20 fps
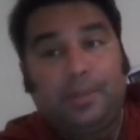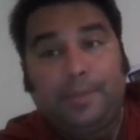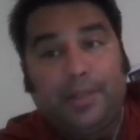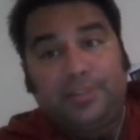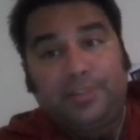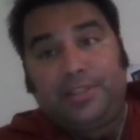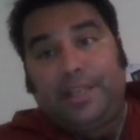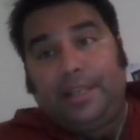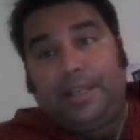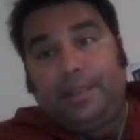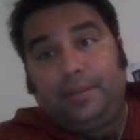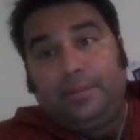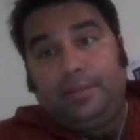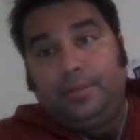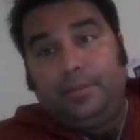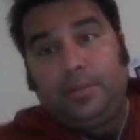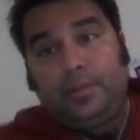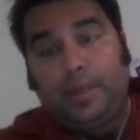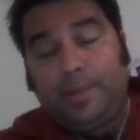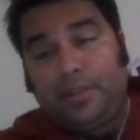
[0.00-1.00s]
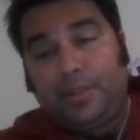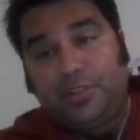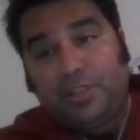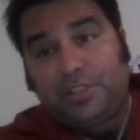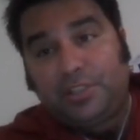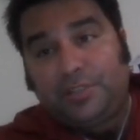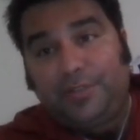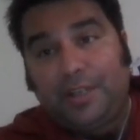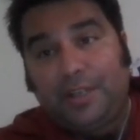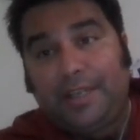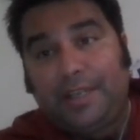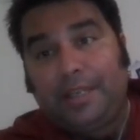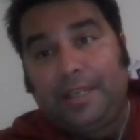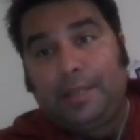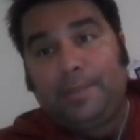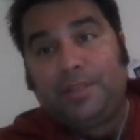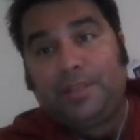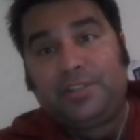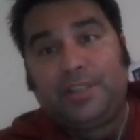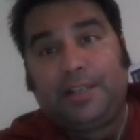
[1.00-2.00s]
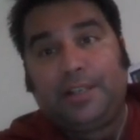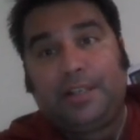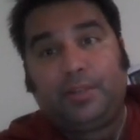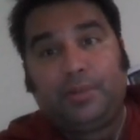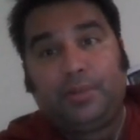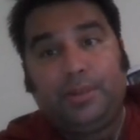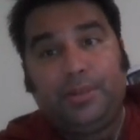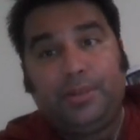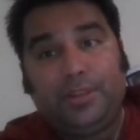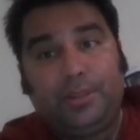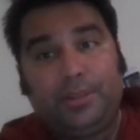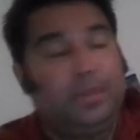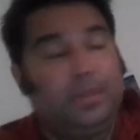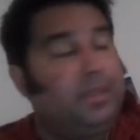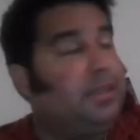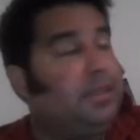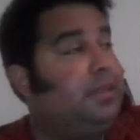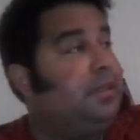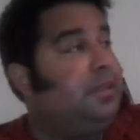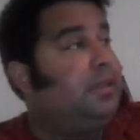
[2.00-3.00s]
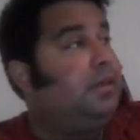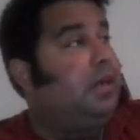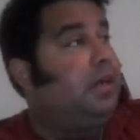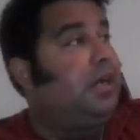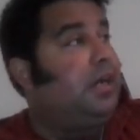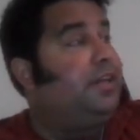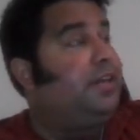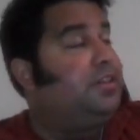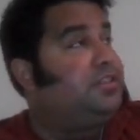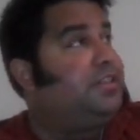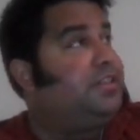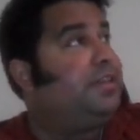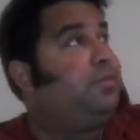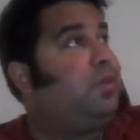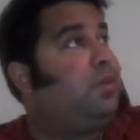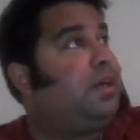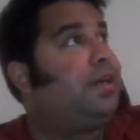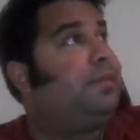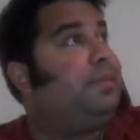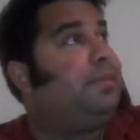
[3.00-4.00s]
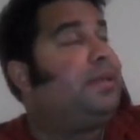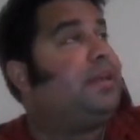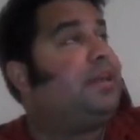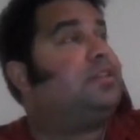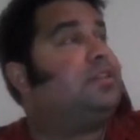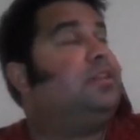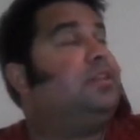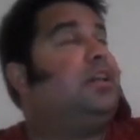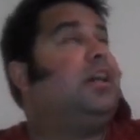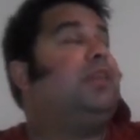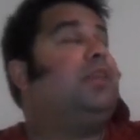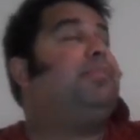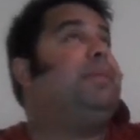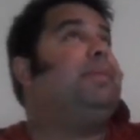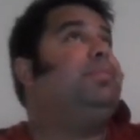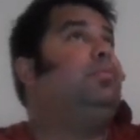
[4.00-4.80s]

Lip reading: I'm not saying I'm not justifying it. I'm not saying I agree with him. I understand why. Because a lot of